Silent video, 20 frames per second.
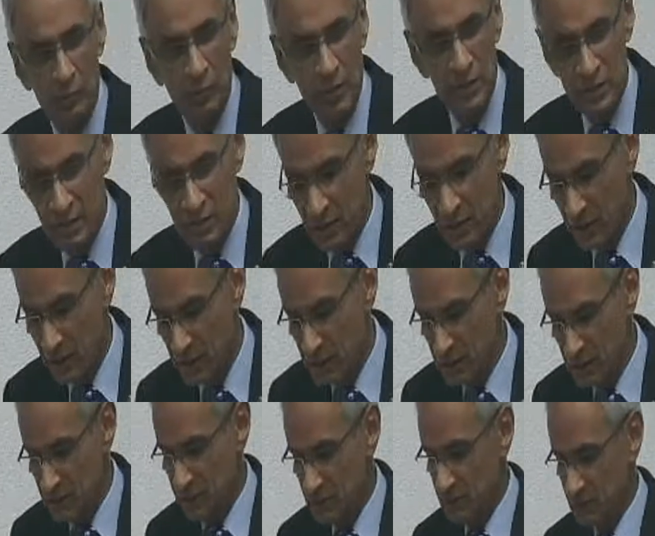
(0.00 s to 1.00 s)
Present here
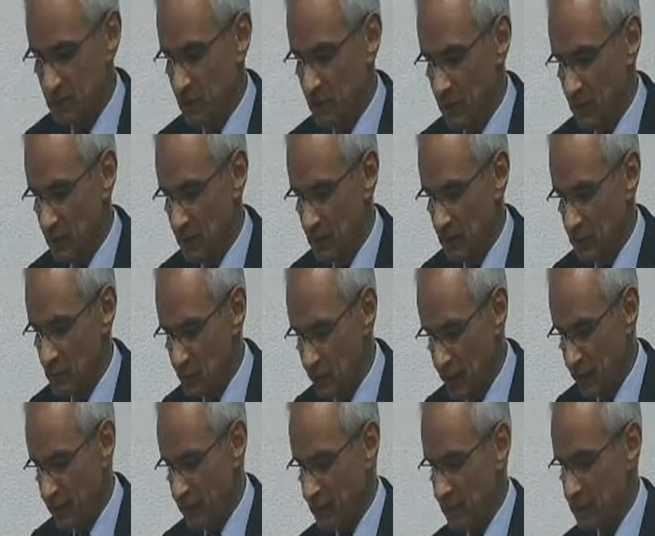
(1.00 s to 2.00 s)

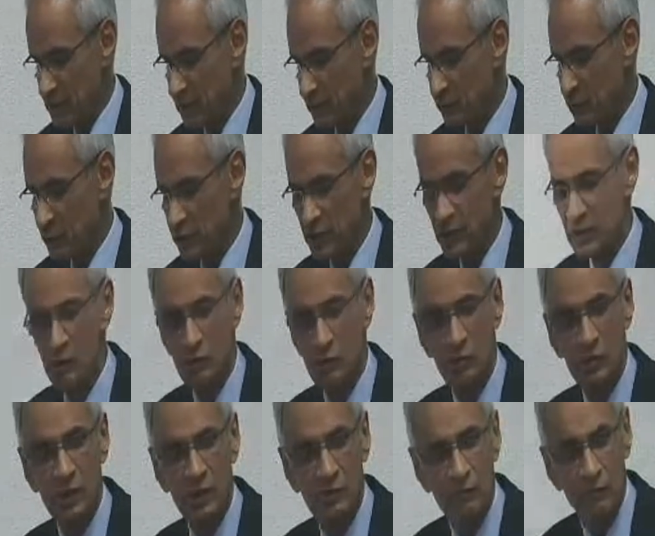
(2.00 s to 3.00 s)
today are therefore eager to
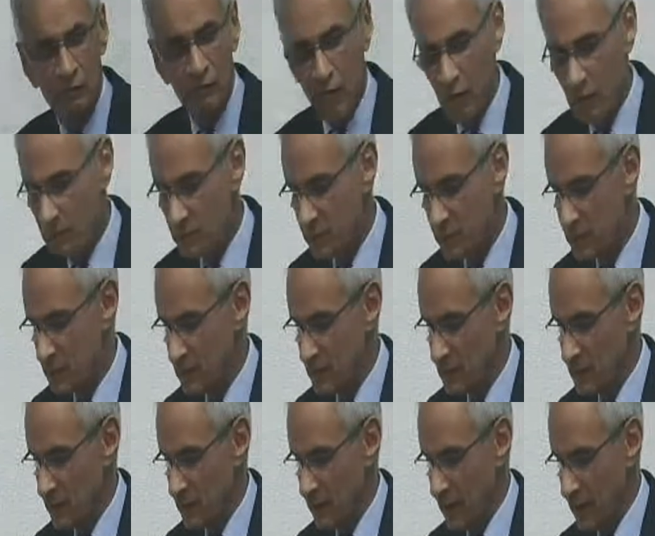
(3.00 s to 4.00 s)
be informed
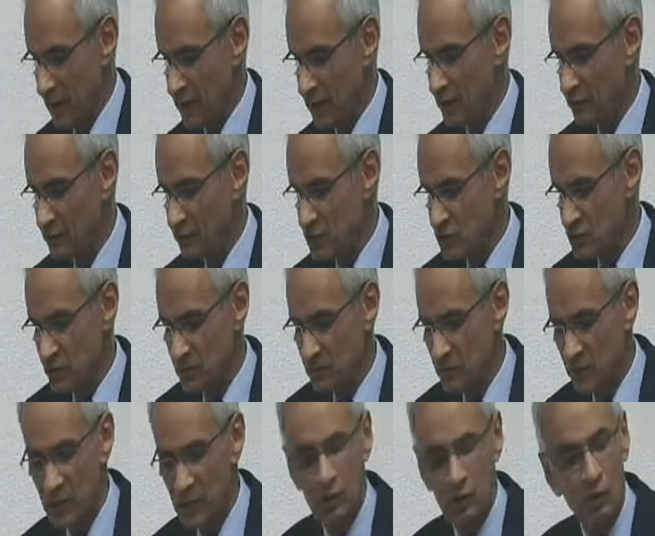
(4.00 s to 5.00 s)
and enriched
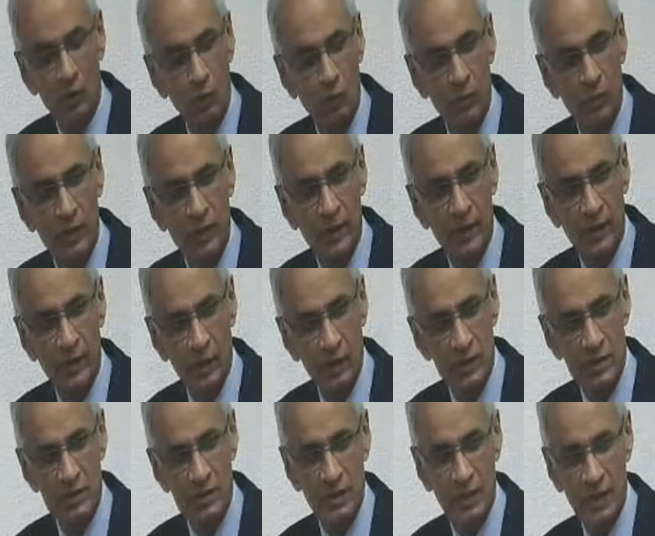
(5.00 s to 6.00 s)
by your globally
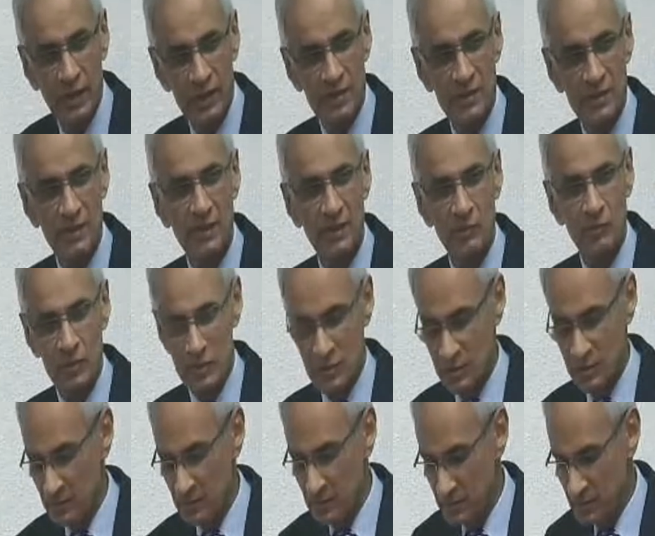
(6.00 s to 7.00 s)
acknowledged sagacity and
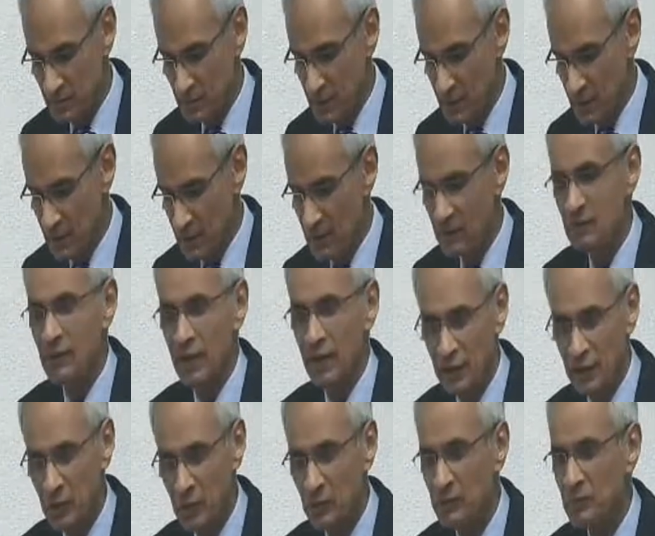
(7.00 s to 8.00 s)
wisdom.
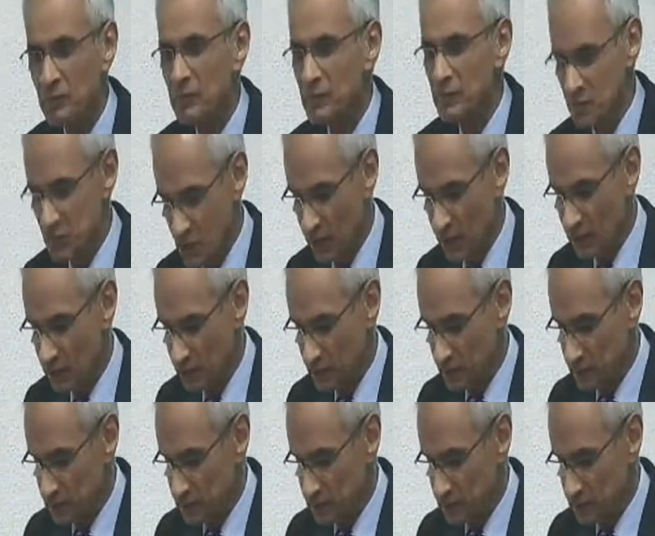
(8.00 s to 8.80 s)
Thank you. Jai.